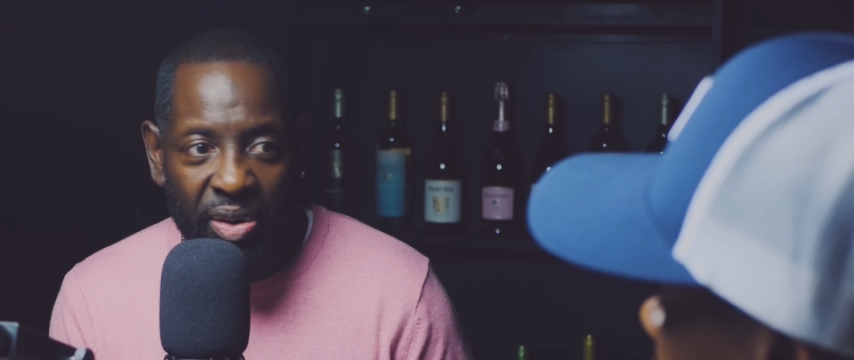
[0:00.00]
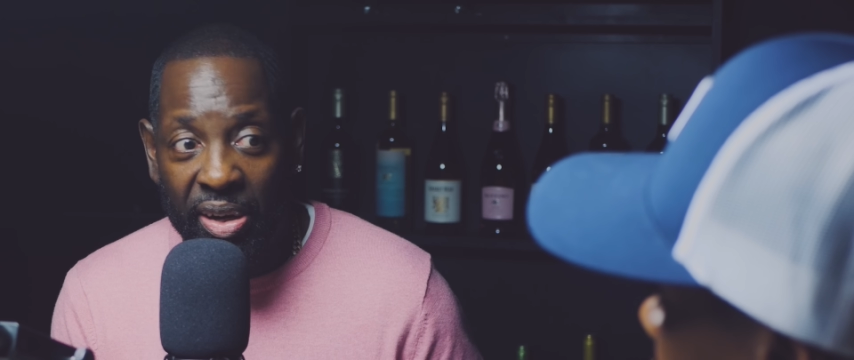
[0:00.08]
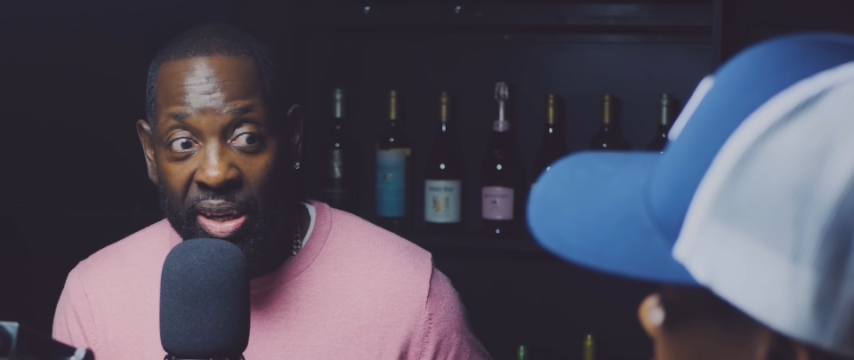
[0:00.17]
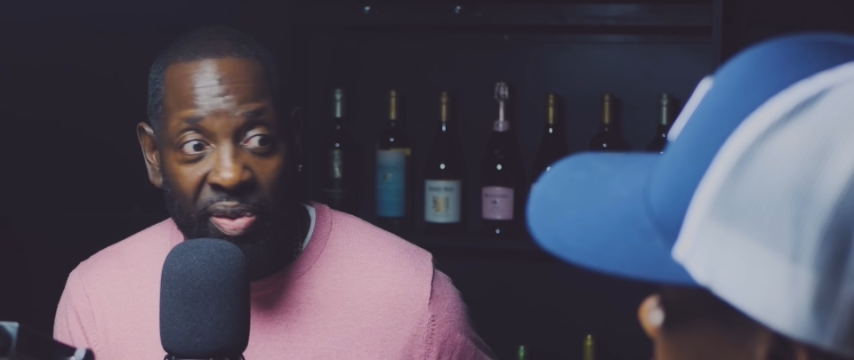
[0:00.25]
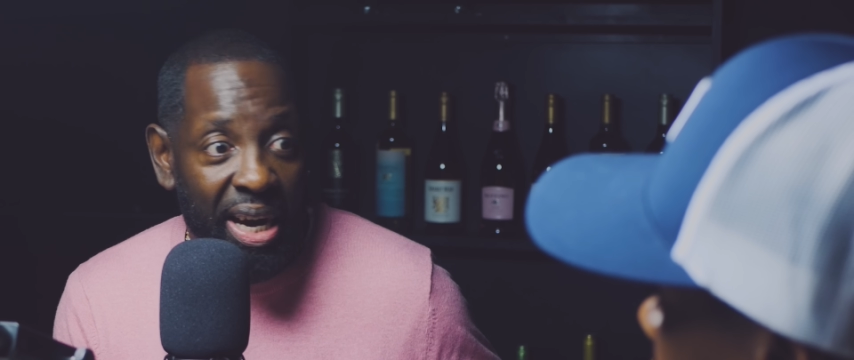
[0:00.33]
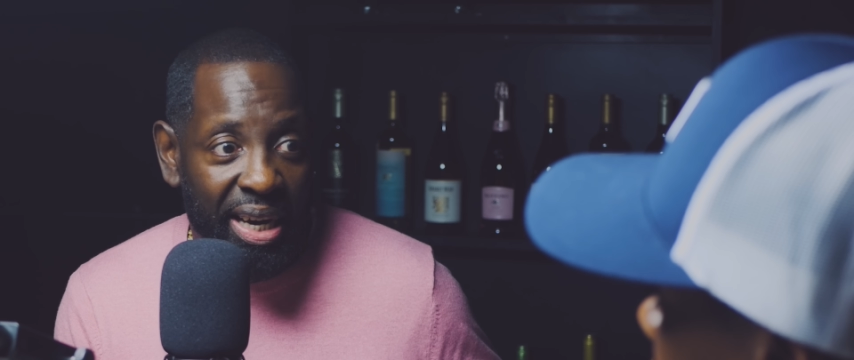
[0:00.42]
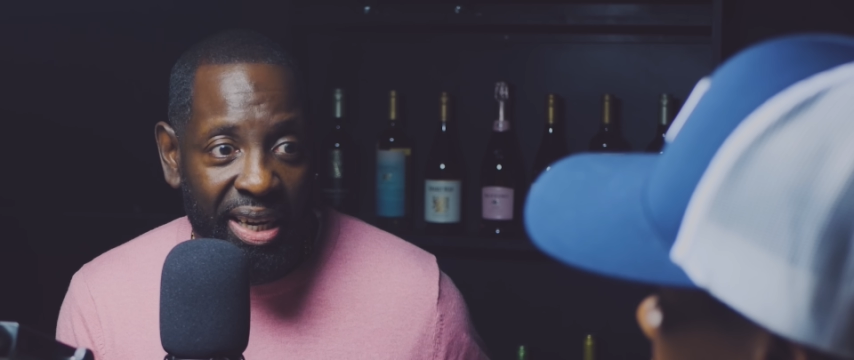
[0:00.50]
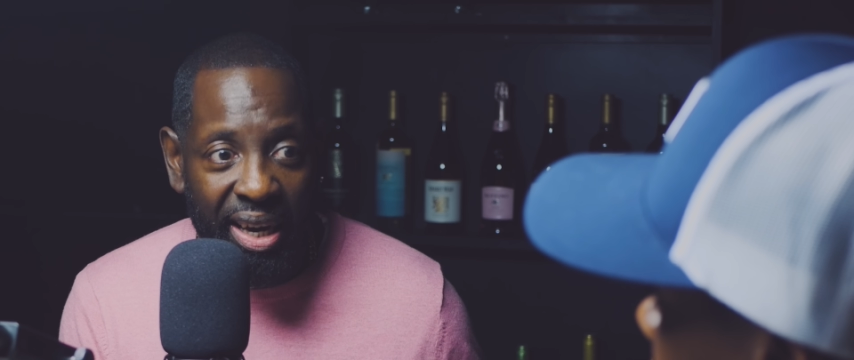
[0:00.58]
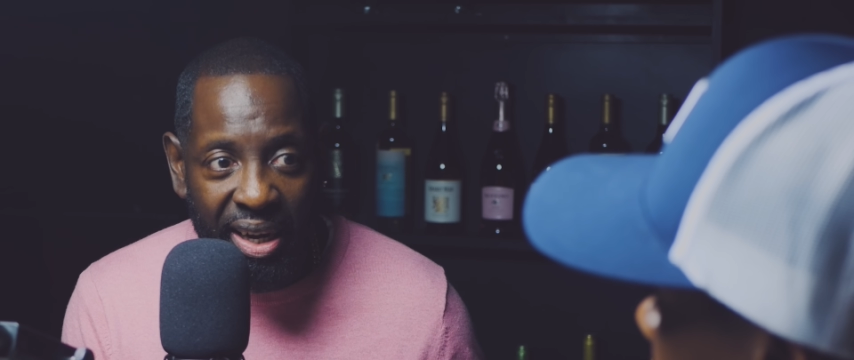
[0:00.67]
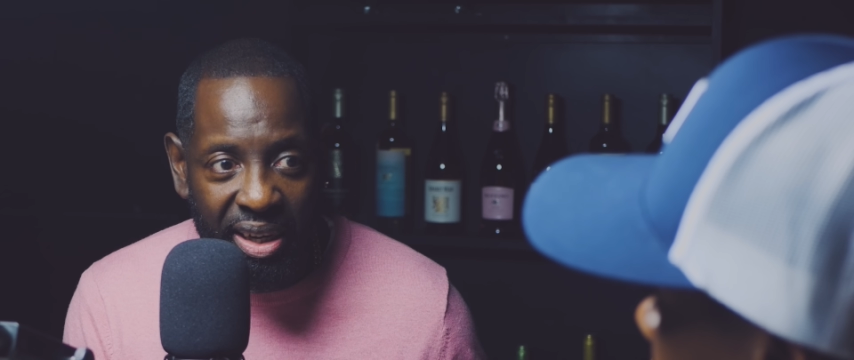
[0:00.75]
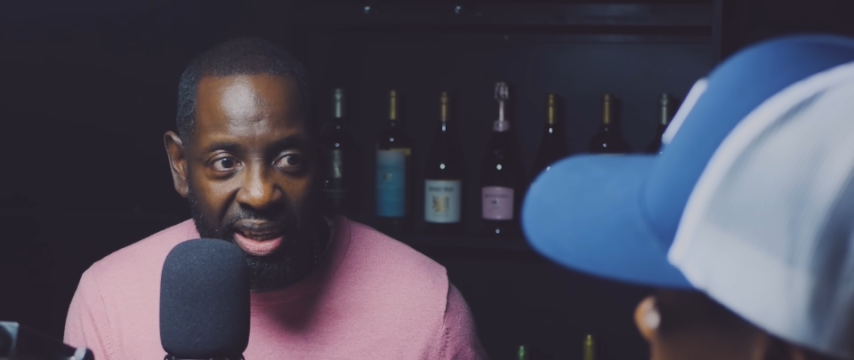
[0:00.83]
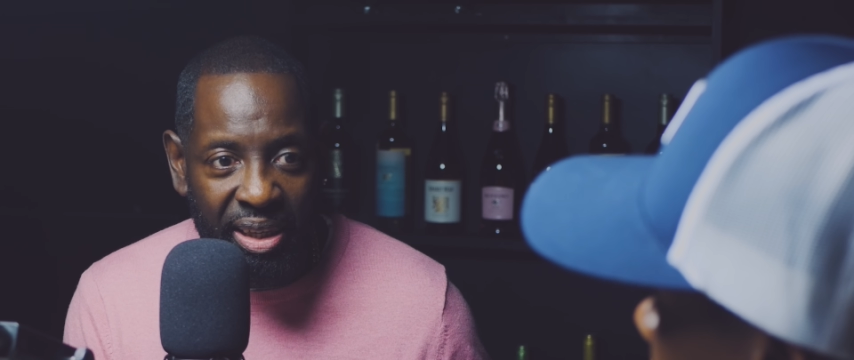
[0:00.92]
And if I
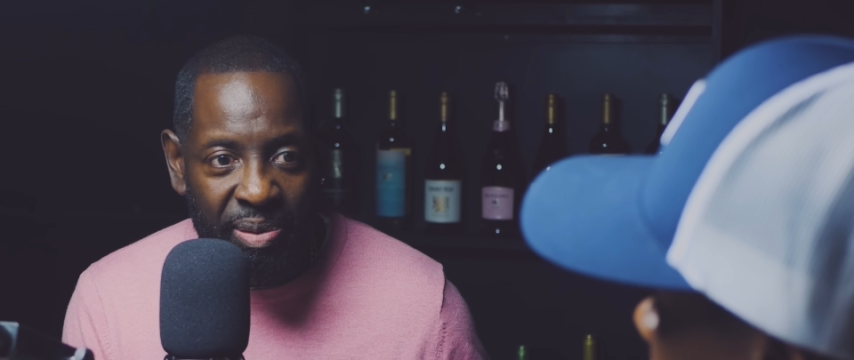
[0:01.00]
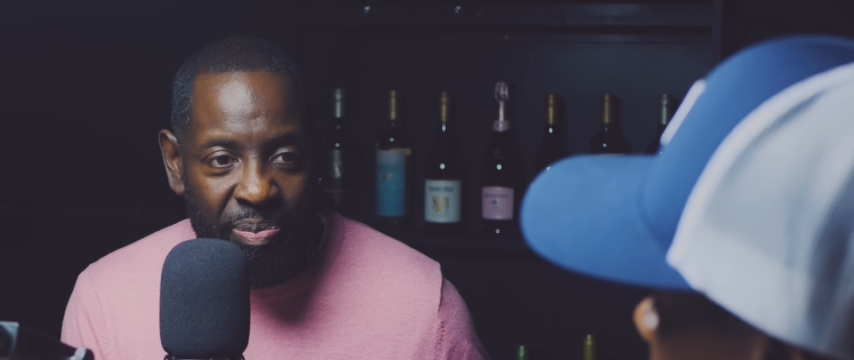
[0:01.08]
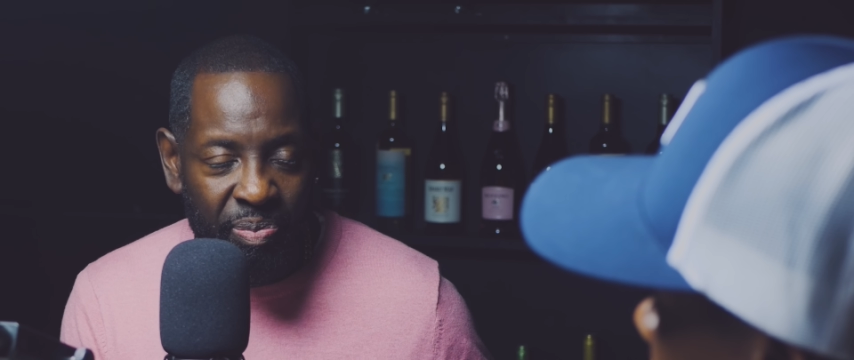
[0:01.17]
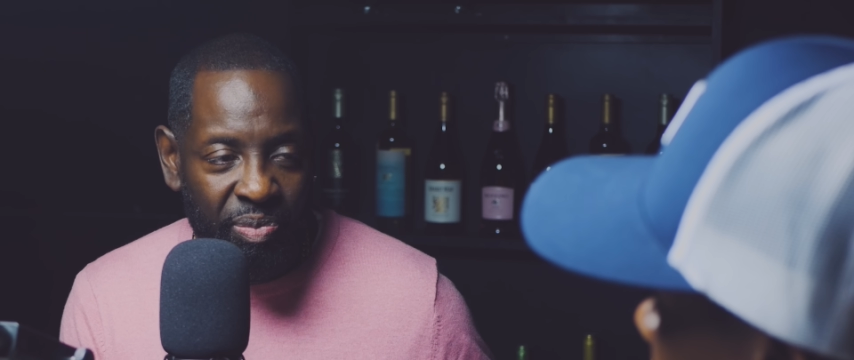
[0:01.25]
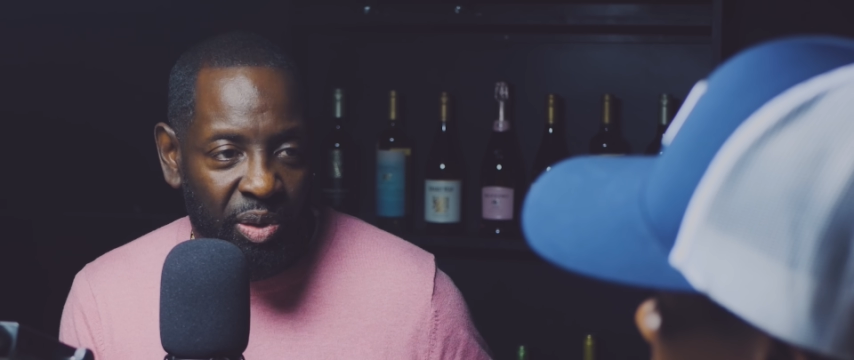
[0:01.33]
had a headache,